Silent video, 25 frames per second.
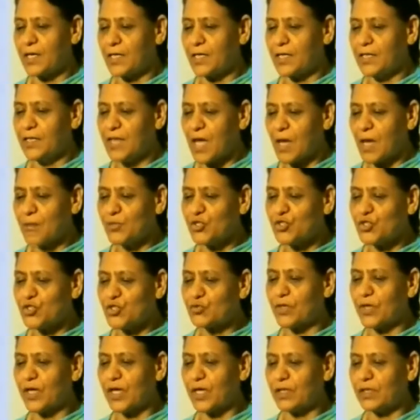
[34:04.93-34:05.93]

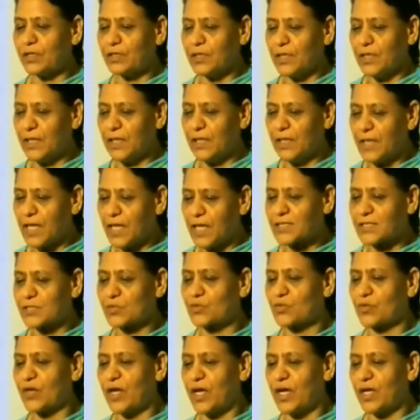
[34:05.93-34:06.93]
demonstrate,
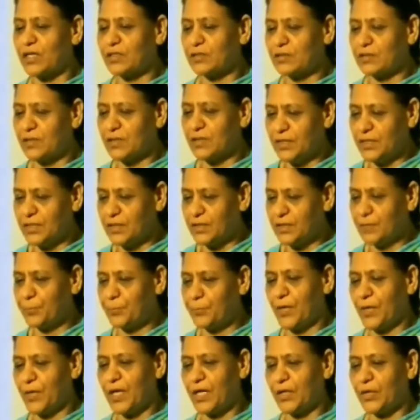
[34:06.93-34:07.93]
illustrate,
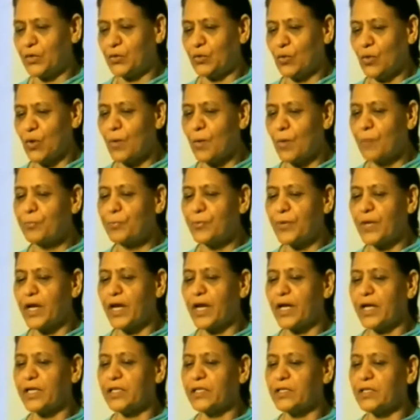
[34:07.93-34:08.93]
interpret,
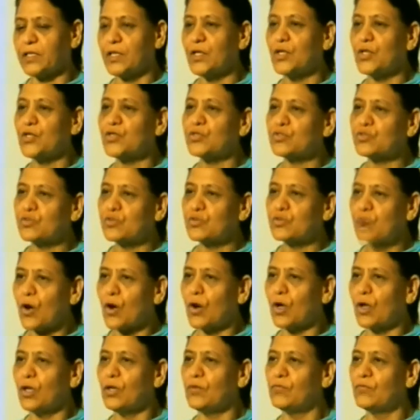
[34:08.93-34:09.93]
operate,
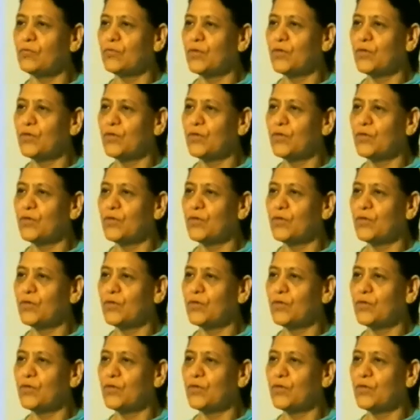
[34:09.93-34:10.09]
solve,